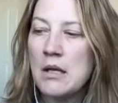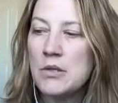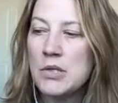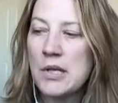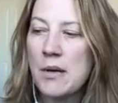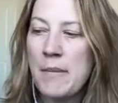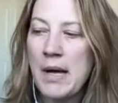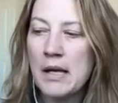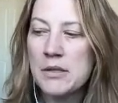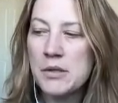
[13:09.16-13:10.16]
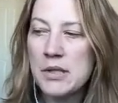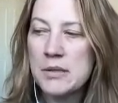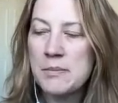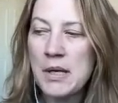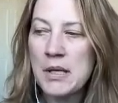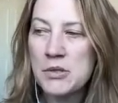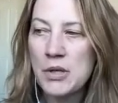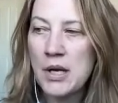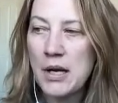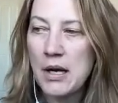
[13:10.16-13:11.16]
just come back to this
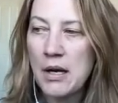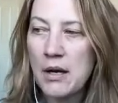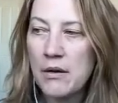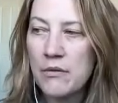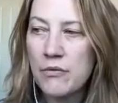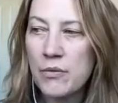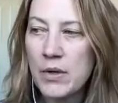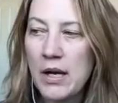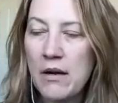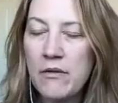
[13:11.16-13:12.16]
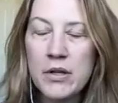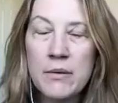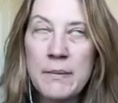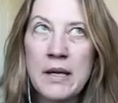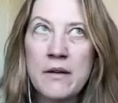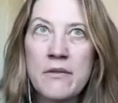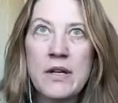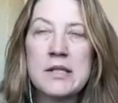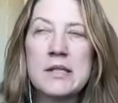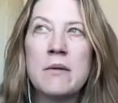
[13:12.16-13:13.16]
mantra of whatever you're
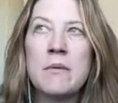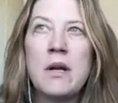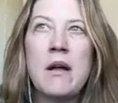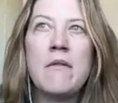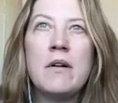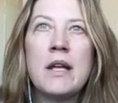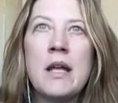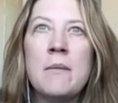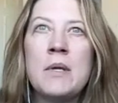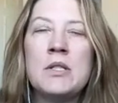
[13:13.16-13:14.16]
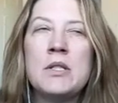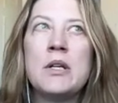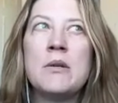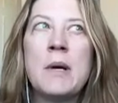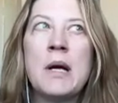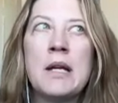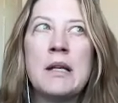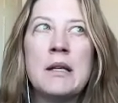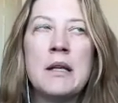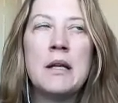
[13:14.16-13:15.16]
manifesting, whatever came into your
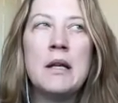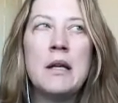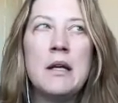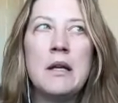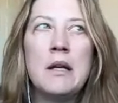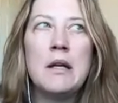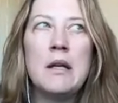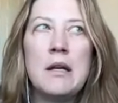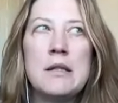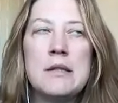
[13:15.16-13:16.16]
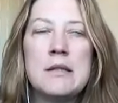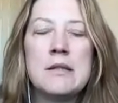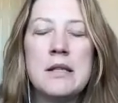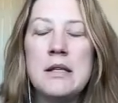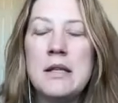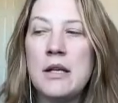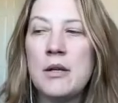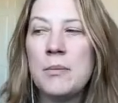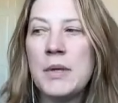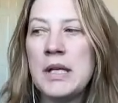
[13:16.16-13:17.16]
mind as the seed that you're
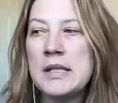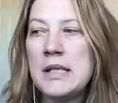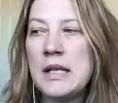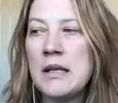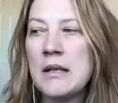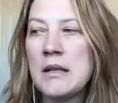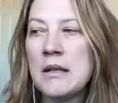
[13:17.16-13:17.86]
planting.